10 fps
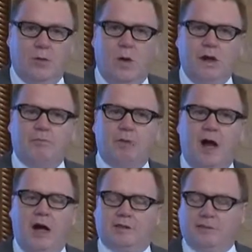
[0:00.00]
One
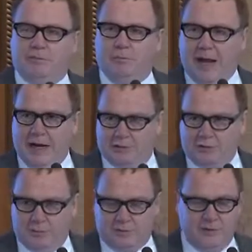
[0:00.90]
part of the
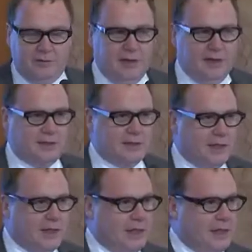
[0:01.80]
backdrop to this